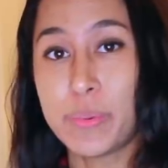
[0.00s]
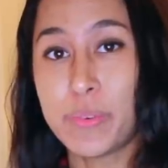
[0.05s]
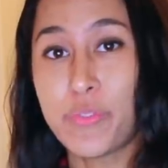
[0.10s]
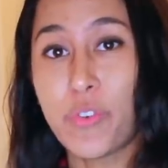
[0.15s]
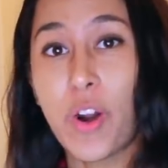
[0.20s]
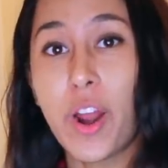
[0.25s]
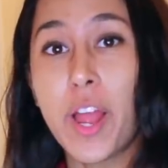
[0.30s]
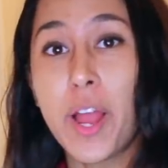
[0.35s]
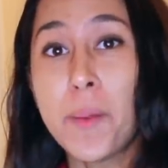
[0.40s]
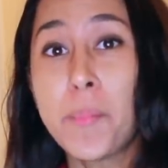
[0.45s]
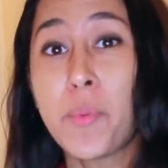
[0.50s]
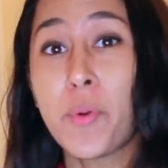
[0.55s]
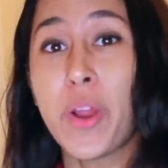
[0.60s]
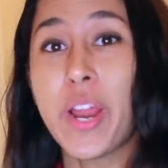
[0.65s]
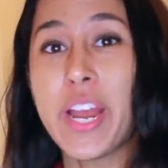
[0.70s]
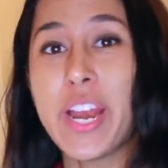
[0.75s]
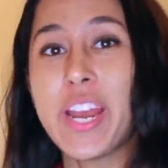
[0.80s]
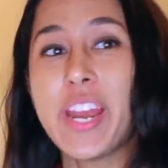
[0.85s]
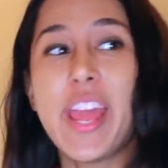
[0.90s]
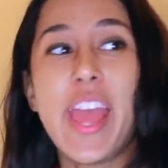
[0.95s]
before I
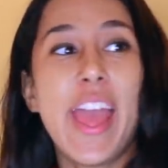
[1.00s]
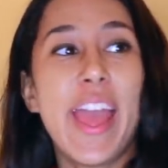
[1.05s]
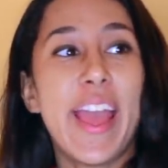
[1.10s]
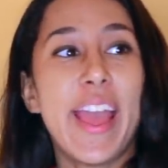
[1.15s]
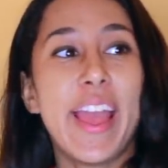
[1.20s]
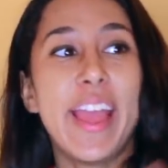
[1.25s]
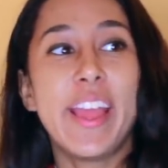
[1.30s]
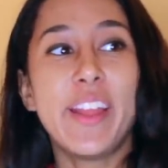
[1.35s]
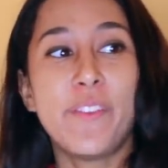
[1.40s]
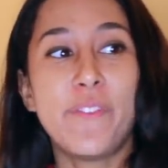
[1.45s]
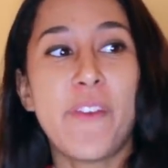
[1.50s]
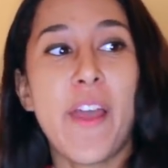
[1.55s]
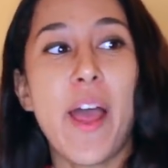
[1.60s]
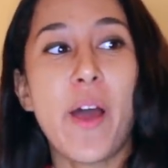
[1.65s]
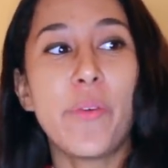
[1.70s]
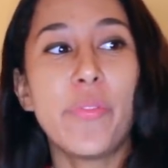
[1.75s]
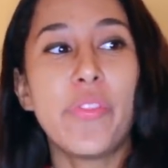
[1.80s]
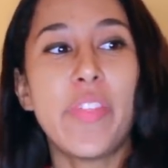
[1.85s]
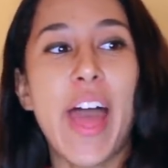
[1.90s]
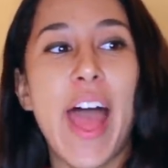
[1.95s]
upgraded and
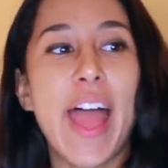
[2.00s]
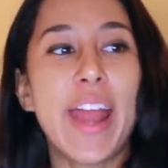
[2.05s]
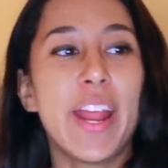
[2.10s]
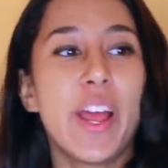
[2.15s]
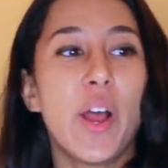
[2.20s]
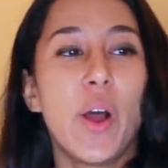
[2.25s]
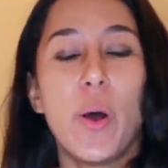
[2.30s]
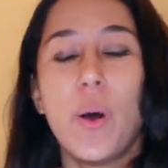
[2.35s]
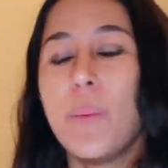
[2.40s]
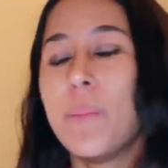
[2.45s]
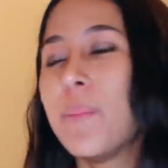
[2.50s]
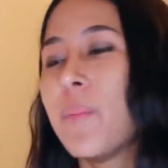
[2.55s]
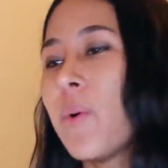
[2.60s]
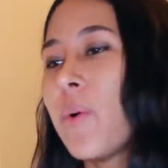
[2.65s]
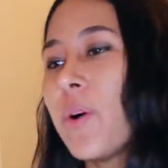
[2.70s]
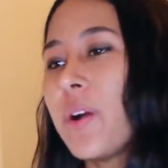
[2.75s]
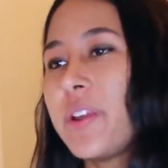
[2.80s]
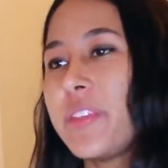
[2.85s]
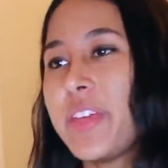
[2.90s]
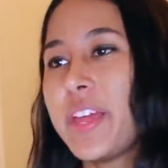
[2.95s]
found that
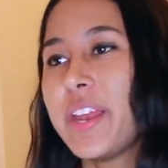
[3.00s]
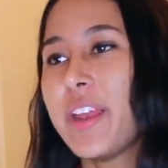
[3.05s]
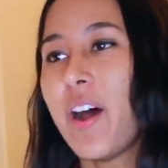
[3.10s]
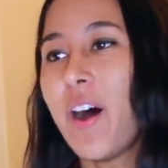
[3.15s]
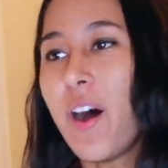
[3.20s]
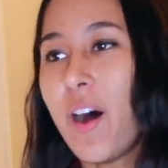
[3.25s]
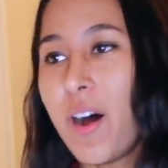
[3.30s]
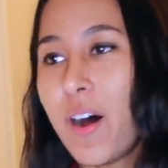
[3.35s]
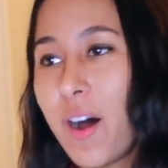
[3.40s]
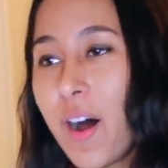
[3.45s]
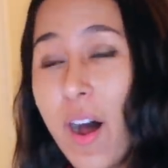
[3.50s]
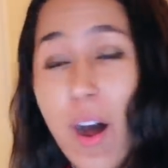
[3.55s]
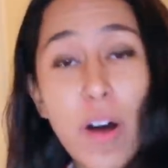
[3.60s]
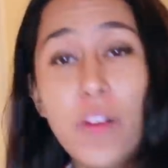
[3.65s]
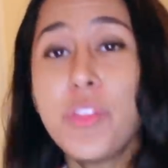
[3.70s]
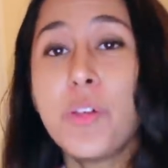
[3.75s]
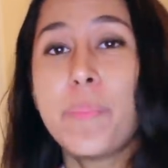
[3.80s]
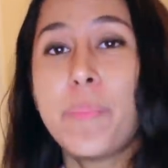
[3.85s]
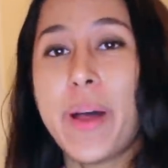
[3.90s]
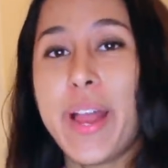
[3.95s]
more than
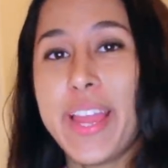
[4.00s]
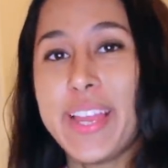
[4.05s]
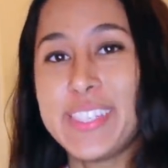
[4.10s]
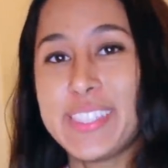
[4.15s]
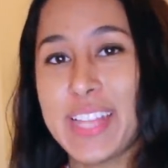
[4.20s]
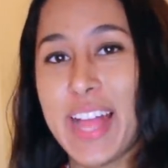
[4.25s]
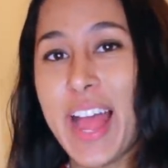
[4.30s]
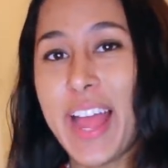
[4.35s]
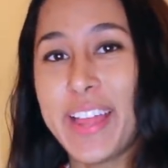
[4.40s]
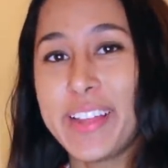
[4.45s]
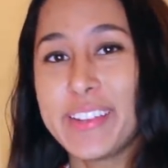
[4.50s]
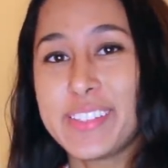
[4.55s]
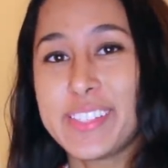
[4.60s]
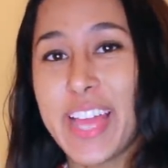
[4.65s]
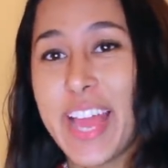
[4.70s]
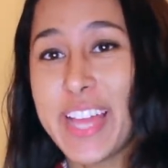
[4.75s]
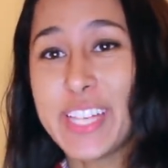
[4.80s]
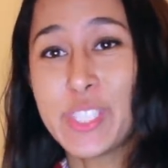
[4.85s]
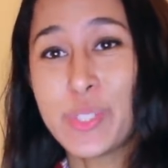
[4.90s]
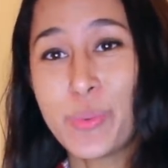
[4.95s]
all the bikes I
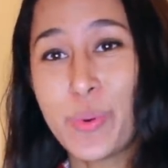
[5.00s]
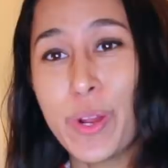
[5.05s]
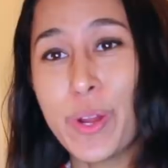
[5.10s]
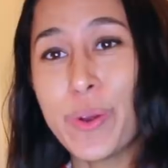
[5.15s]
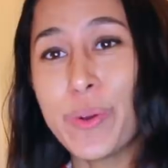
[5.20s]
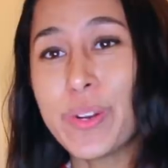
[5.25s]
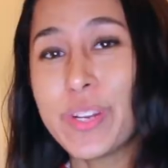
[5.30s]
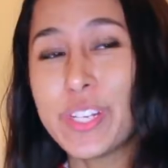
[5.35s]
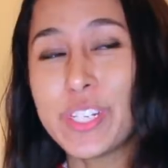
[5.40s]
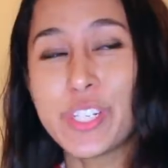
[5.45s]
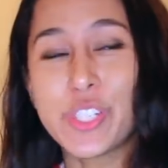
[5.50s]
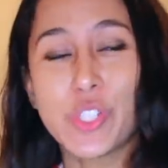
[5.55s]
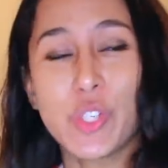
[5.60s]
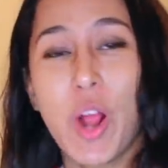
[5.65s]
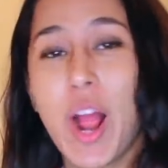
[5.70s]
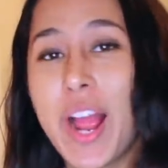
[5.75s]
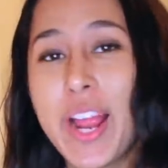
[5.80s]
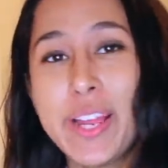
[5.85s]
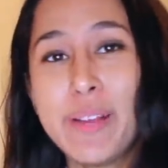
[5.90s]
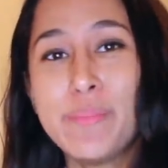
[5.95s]
test rode,
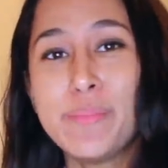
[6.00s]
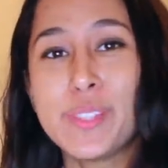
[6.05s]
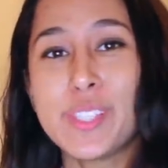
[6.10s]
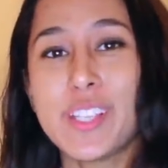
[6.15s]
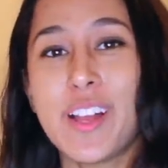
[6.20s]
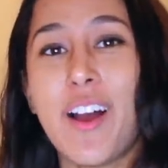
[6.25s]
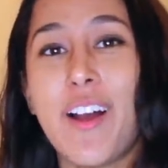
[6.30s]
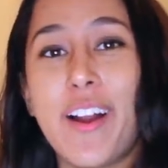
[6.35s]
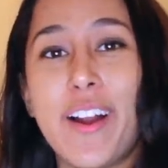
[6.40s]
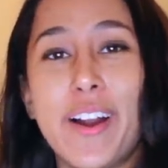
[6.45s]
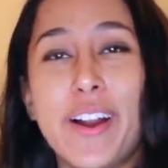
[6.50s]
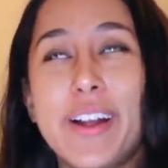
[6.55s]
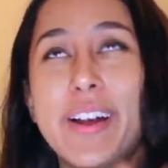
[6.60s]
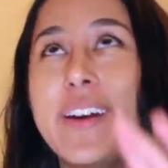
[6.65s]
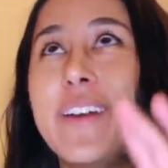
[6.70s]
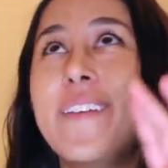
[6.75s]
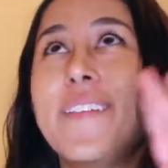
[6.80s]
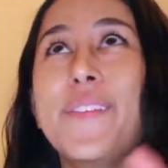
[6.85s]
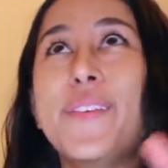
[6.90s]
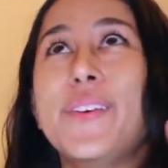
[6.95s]
Triumphs are
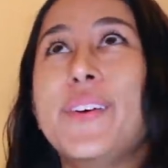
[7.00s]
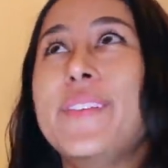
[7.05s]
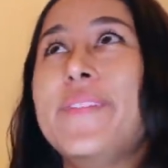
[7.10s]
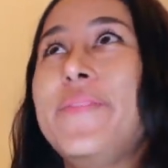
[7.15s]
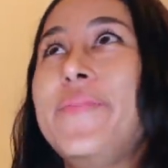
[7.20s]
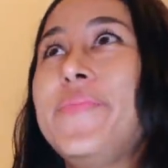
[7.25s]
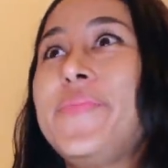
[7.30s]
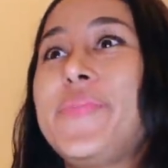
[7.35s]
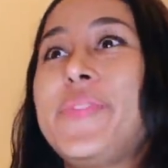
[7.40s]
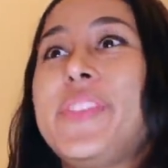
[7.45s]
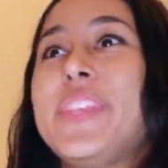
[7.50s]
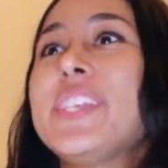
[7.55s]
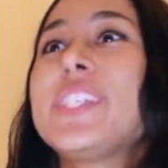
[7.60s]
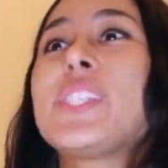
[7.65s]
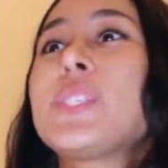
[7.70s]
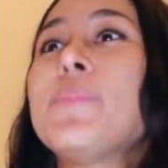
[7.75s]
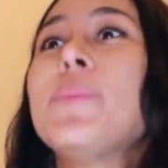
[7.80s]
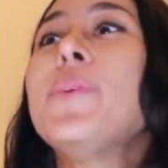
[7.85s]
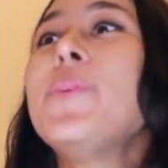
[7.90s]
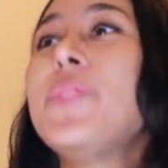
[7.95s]
the
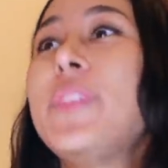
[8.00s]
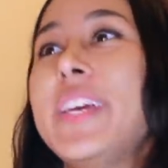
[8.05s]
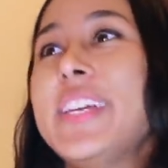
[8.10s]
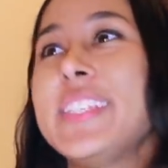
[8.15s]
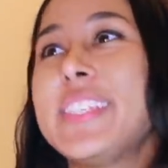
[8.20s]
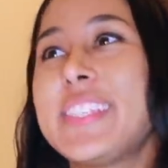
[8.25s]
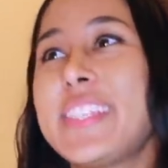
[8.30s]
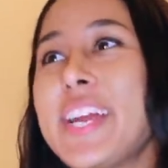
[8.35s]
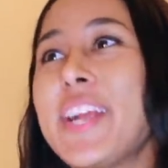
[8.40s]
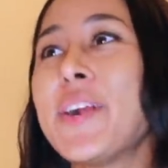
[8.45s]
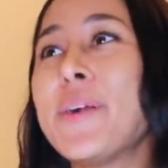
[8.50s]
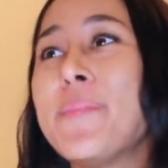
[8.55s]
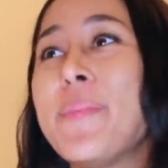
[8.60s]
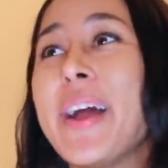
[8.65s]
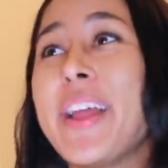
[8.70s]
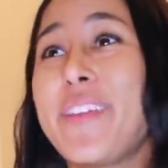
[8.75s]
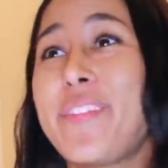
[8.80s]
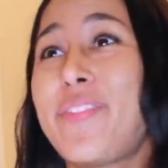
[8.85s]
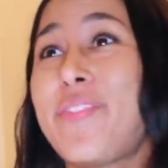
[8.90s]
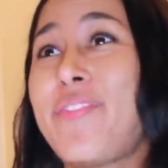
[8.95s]
smoothest. They're
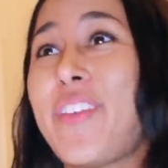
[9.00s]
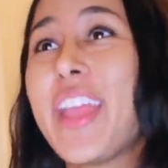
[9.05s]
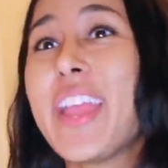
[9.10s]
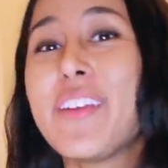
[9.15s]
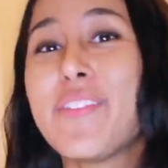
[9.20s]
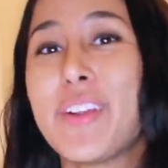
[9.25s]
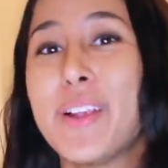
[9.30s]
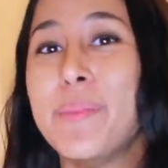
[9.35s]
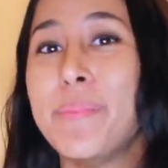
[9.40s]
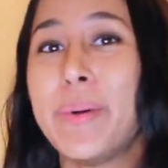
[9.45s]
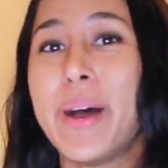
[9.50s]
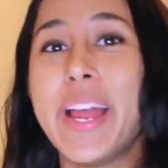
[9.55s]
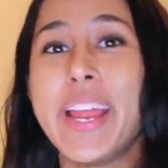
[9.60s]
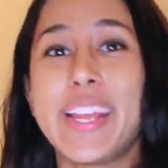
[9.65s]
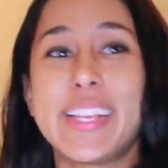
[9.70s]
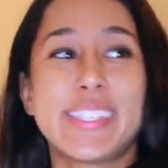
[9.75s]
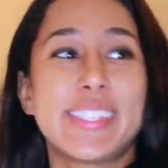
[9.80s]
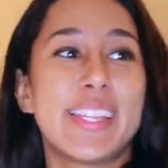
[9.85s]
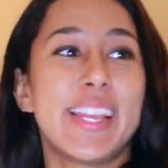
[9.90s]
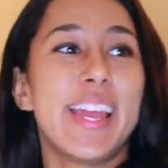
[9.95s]
my favorite
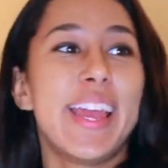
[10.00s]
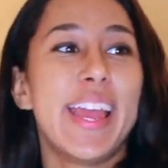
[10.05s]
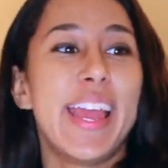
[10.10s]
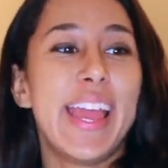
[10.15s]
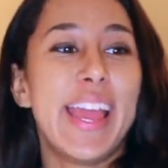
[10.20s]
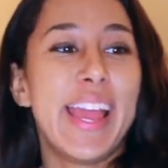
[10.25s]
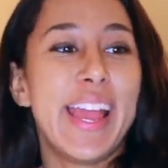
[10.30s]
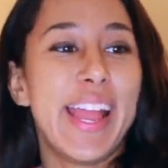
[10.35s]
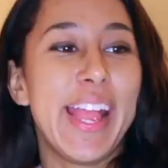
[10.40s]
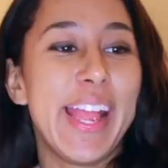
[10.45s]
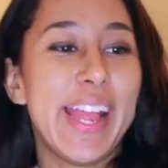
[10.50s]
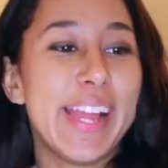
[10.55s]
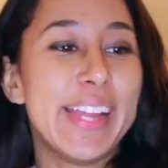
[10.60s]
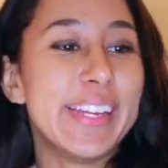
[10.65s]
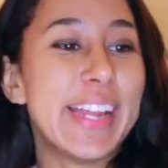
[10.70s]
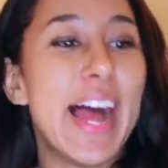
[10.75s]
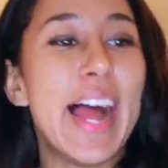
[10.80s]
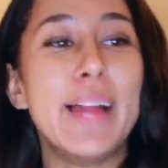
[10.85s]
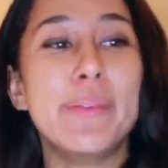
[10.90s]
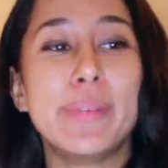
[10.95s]
bikes.
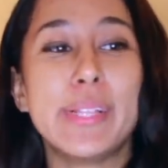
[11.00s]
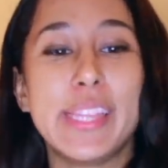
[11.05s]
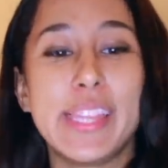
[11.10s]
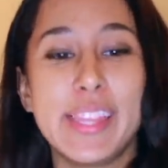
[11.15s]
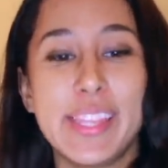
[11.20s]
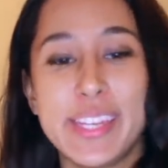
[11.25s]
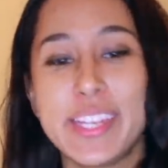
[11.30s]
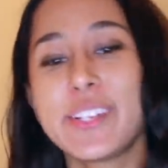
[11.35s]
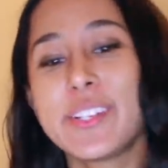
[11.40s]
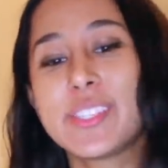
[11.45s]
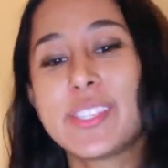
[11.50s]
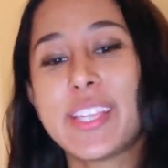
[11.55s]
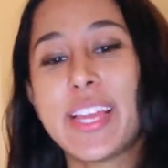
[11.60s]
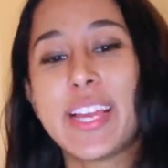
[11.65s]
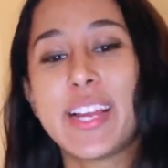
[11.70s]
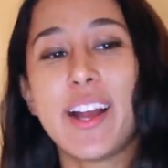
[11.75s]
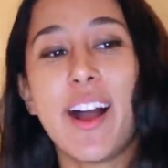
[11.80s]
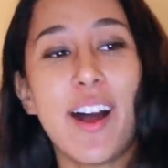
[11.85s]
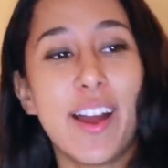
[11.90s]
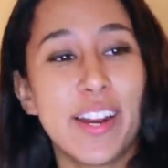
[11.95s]
And I'm a little
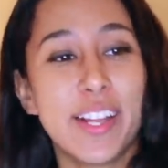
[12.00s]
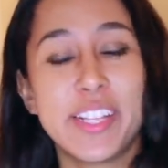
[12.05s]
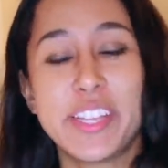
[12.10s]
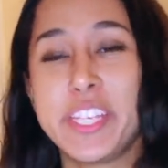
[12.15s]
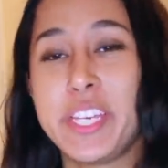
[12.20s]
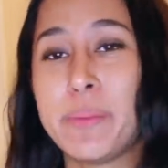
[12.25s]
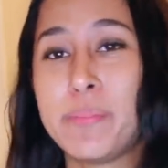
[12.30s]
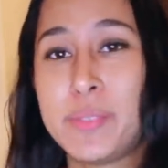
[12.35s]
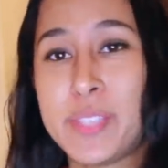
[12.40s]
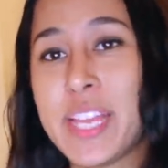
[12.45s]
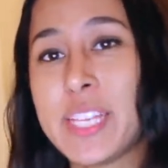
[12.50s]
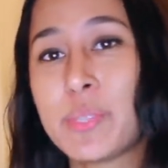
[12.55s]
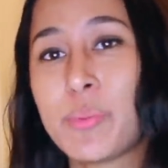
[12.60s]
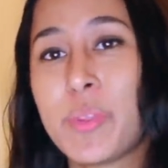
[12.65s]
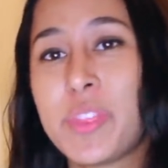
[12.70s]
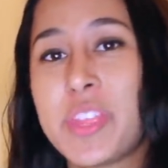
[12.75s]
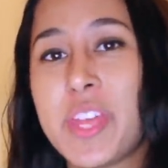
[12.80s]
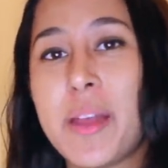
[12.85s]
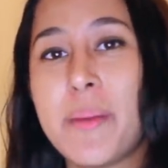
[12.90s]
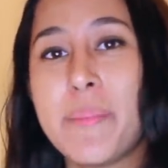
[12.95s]
psychotically obsessed
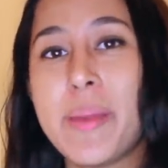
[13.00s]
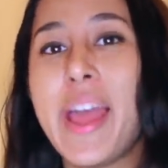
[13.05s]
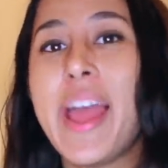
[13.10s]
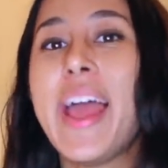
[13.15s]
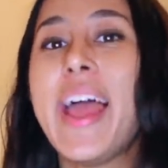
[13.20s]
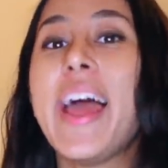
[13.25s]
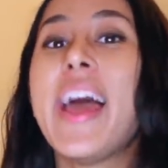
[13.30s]
with them.